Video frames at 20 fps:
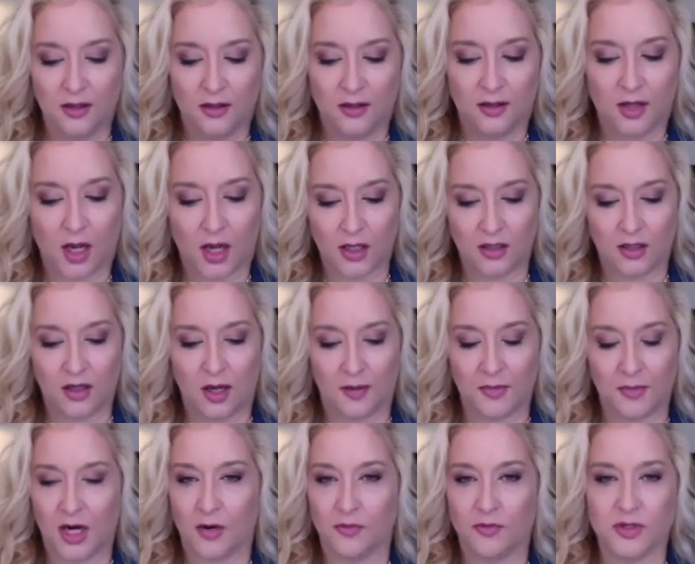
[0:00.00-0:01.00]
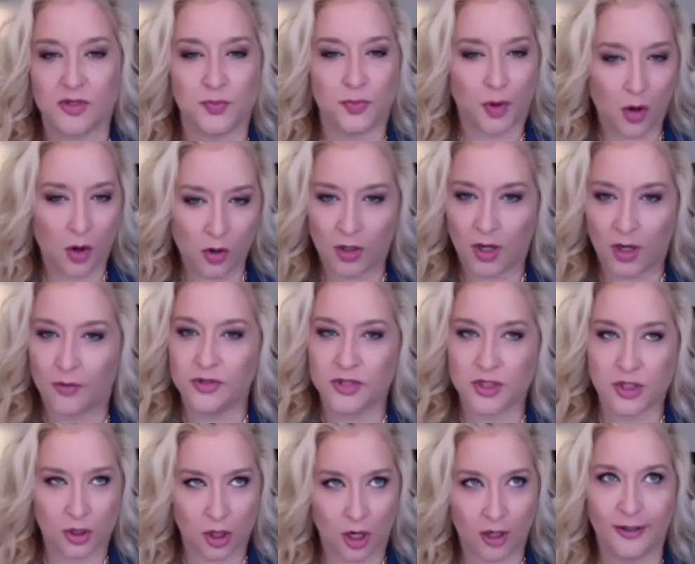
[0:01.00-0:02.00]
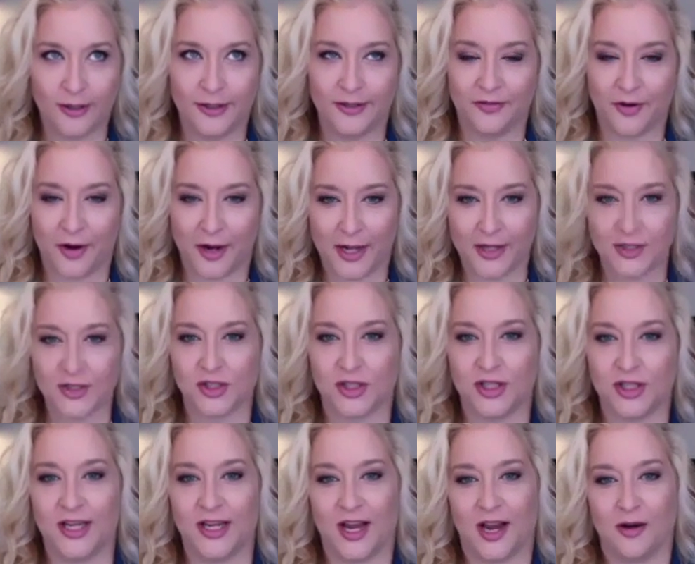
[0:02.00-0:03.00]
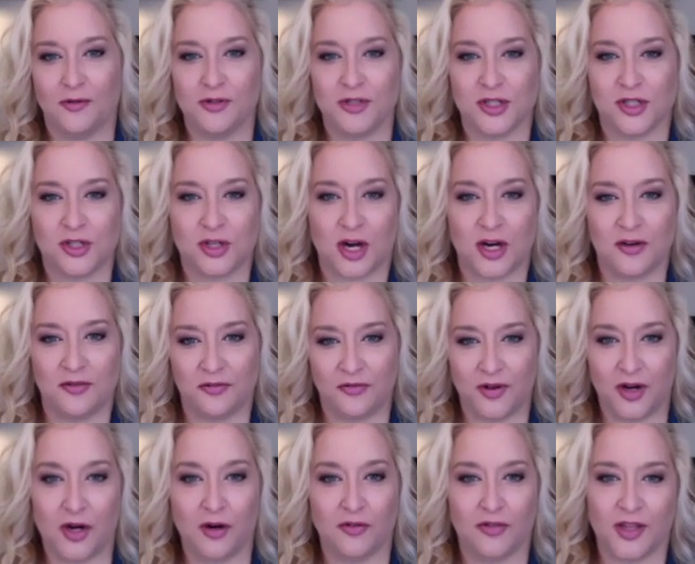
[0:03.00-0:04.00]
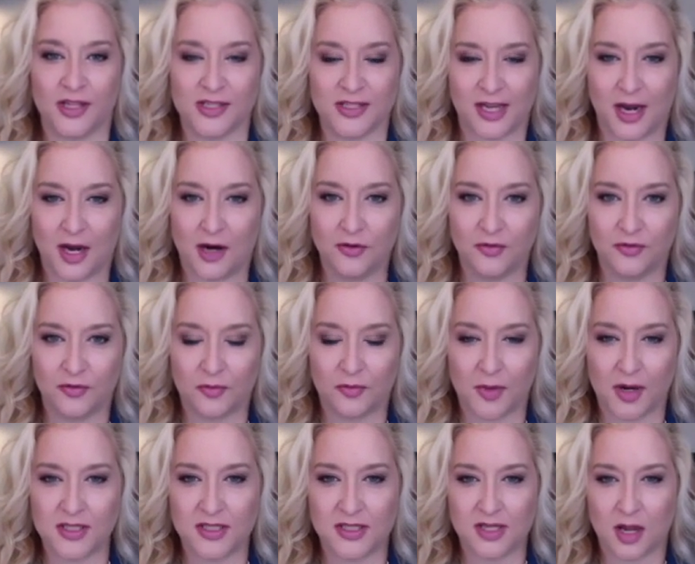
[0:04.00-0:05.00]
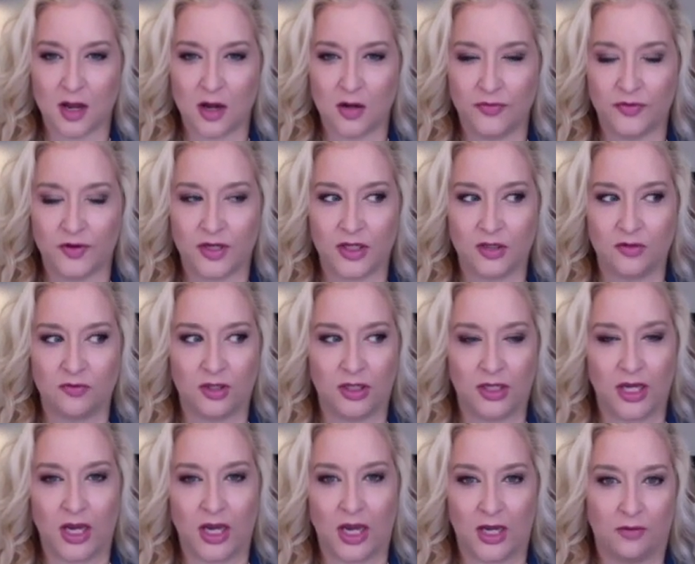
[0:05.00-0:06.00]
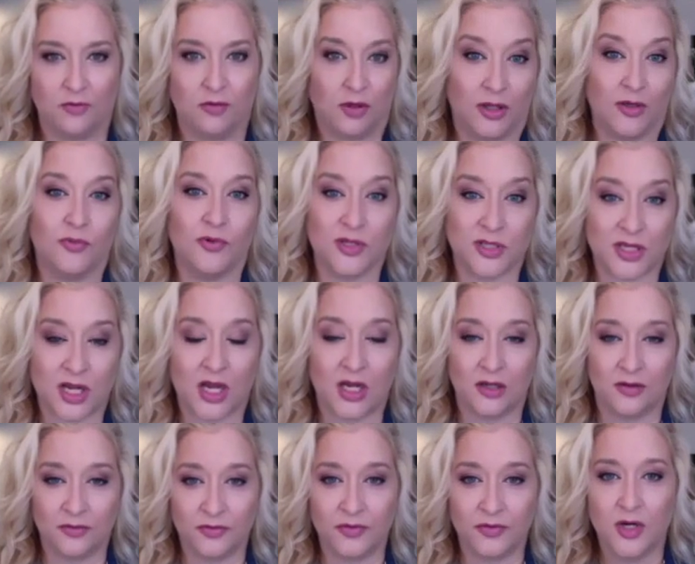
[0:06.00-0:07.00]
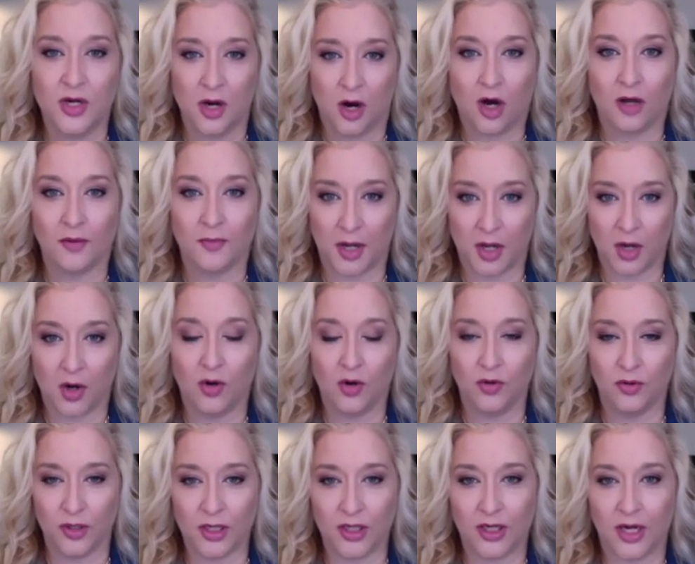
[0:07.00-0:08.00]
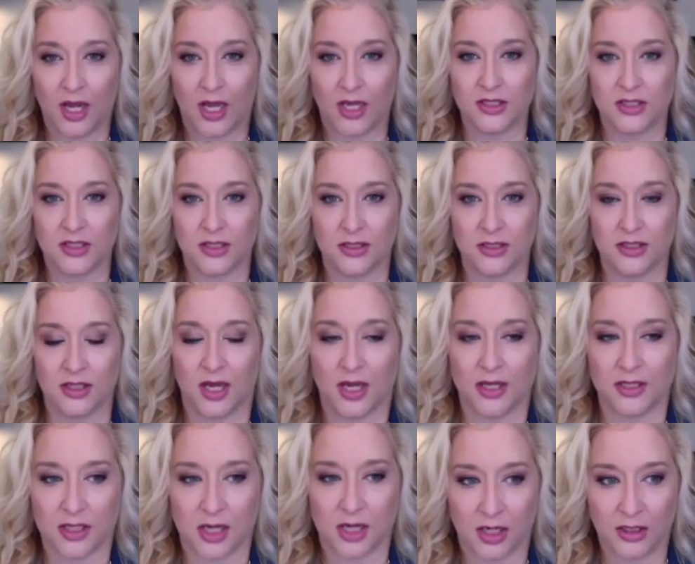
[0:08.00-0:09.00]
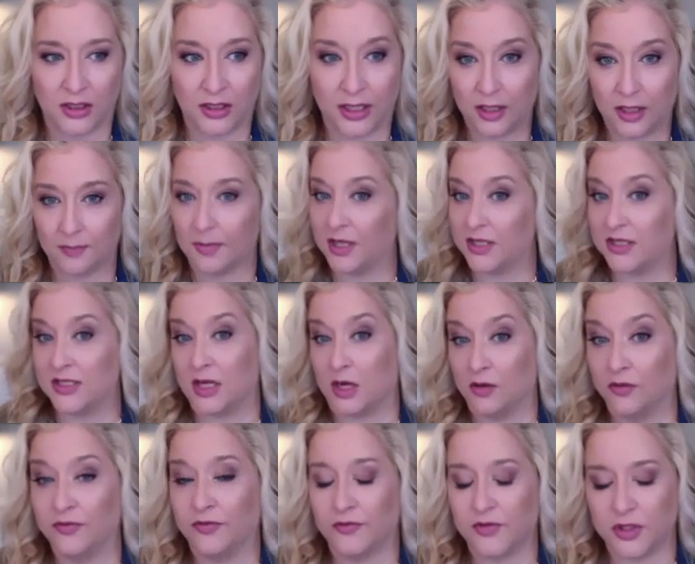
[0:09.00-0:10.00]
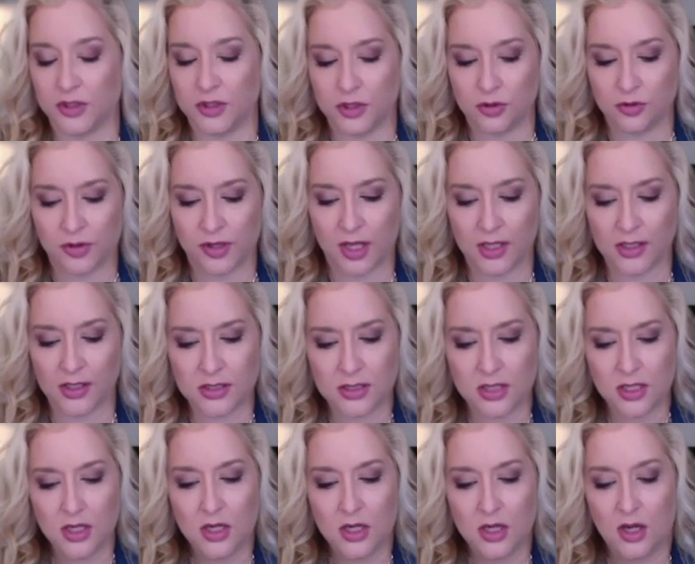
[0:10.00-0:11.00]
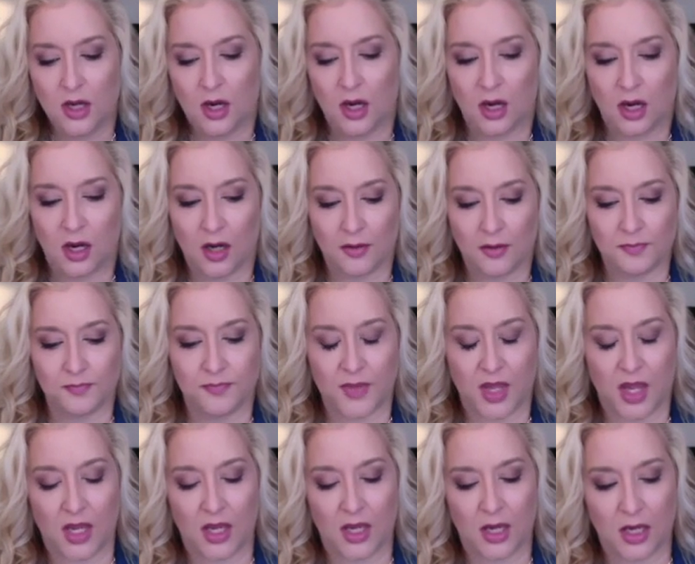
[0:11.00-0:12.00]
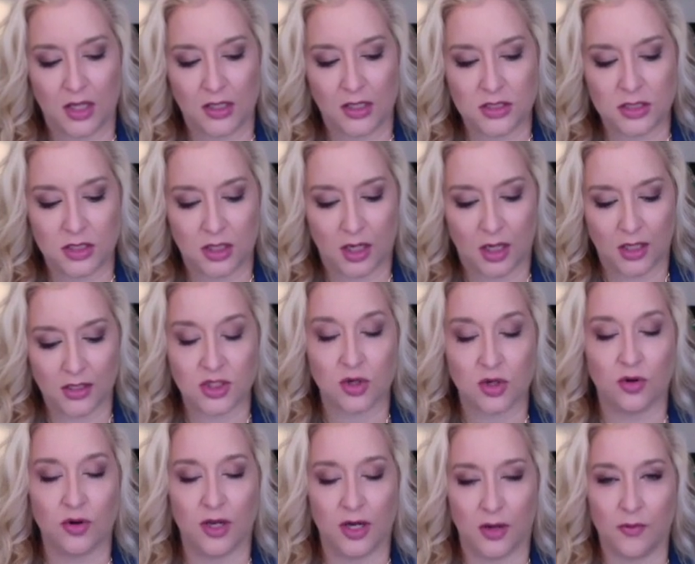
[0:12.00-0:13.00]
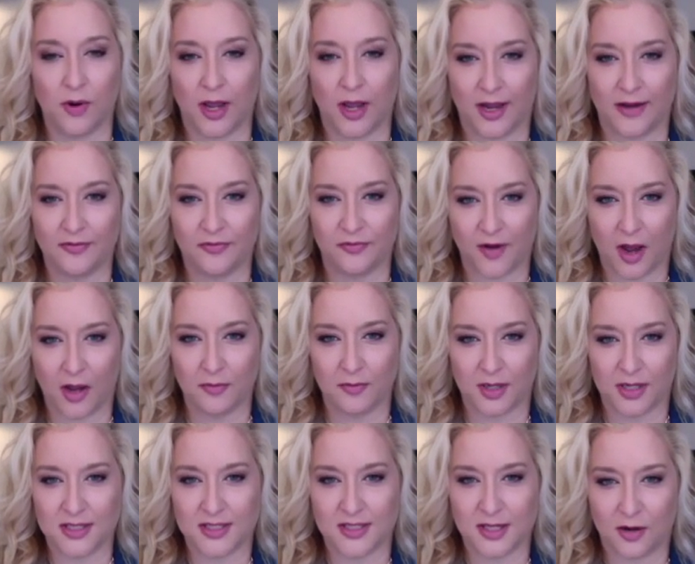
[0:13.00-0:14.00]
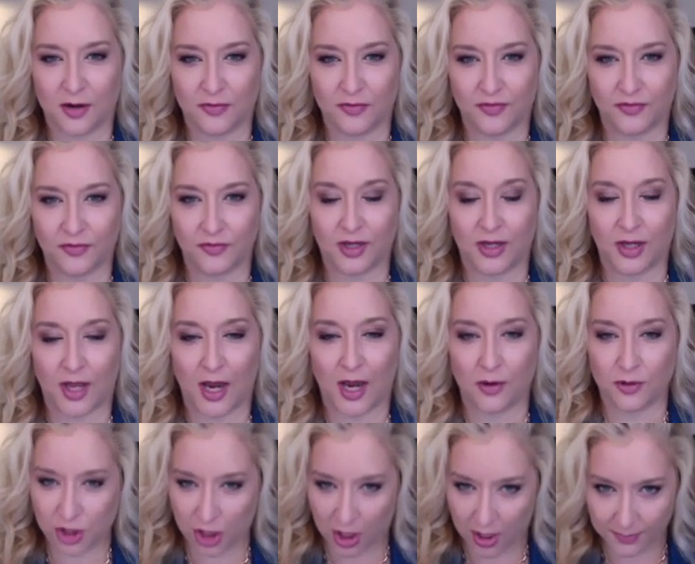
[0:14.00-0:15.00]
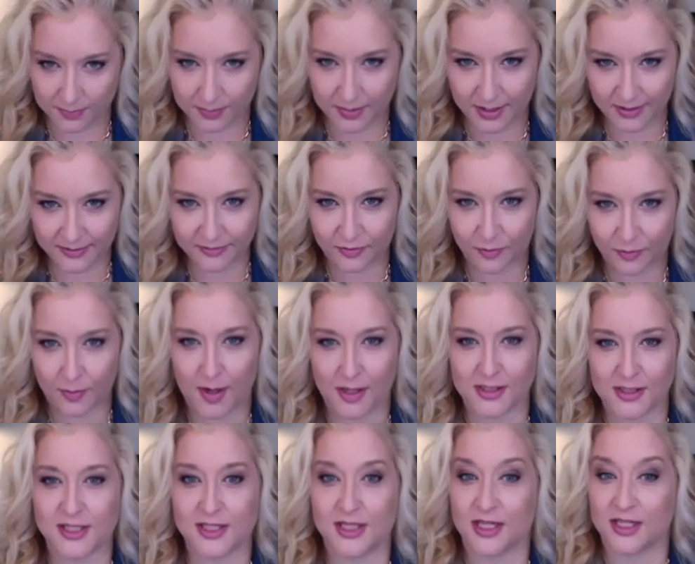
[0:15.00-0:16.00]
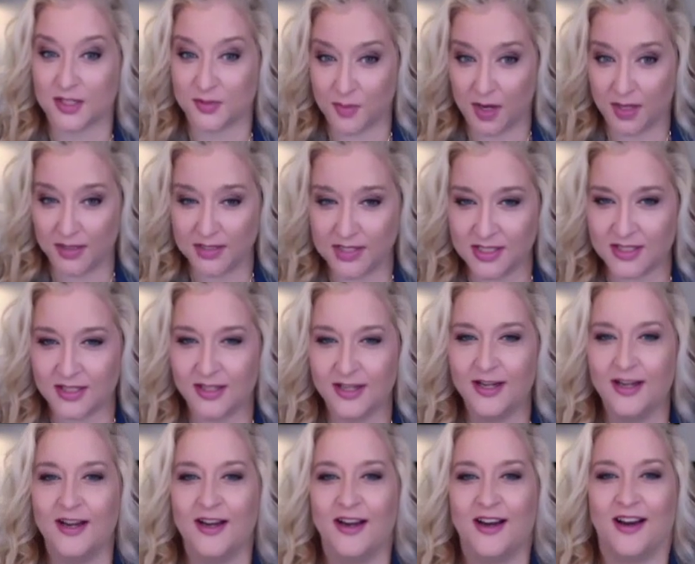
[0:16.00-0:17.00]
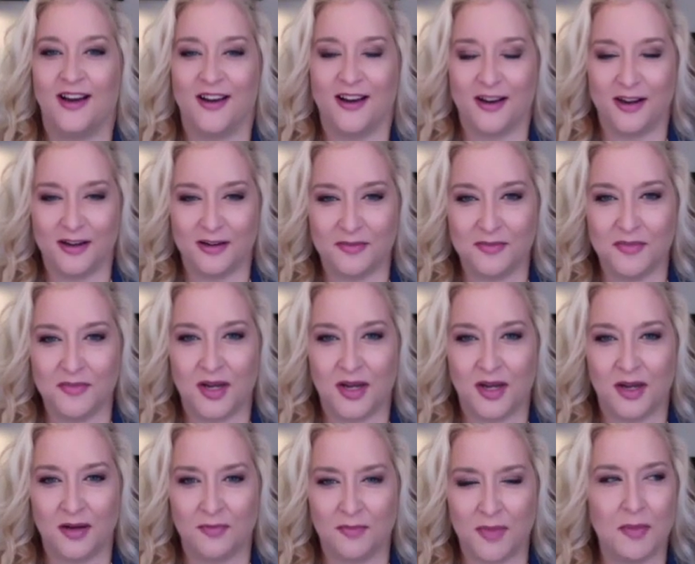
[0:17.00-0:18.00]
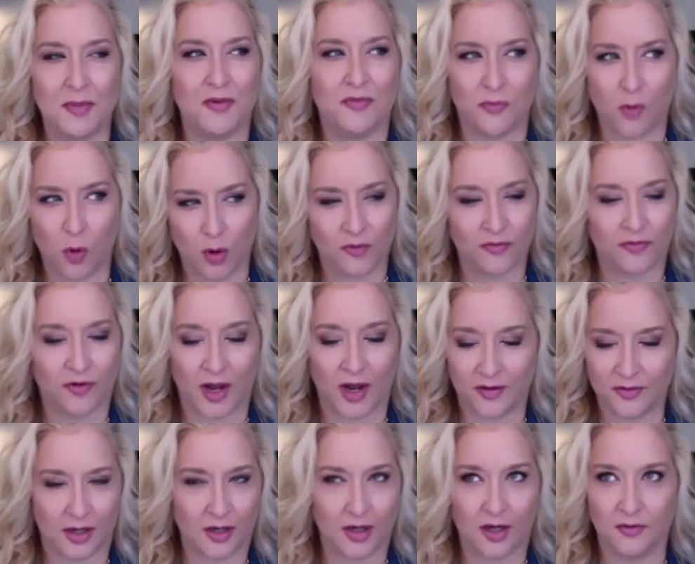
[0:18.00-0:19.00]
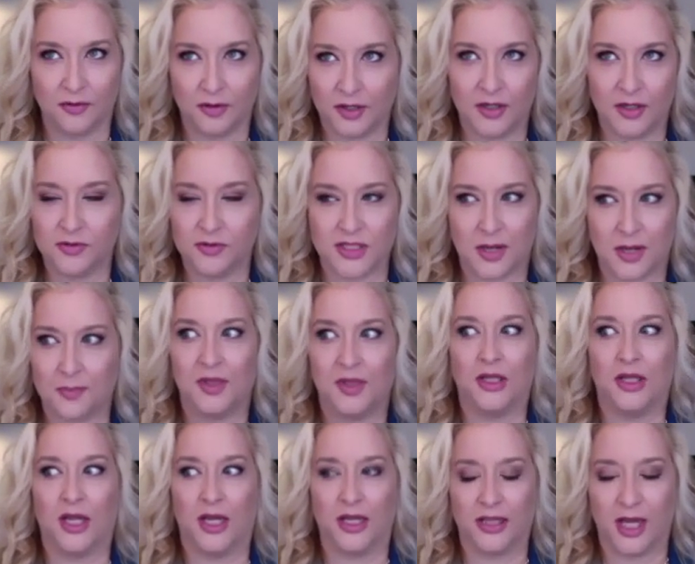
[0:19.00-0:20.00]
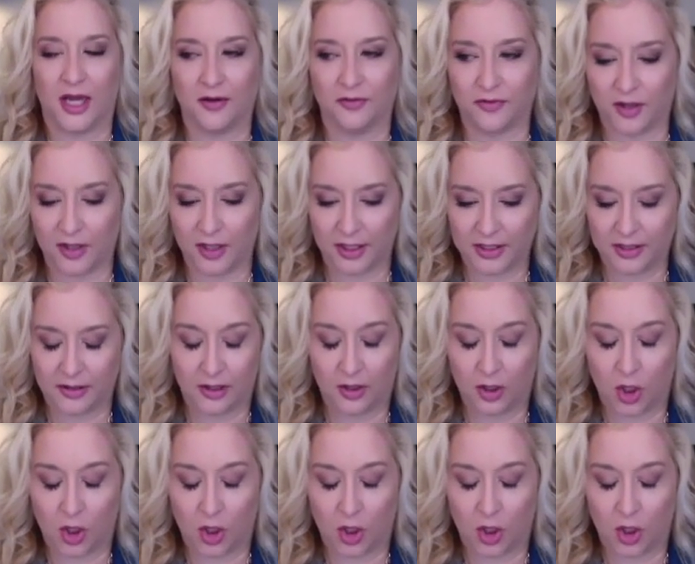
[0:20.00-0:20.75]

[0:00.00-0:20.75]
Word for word: kind of i mean i was broke i was struggling financially i was just trying to figure things out for myself i didn't really i really was kind of on my own and had to had to kind of lean on myself to do mm-hmm. things um, and and so anyway i found myself couch hopping for about six months um, uh, maybe four or five I, uh, it was something like that it felt like mm-hmm.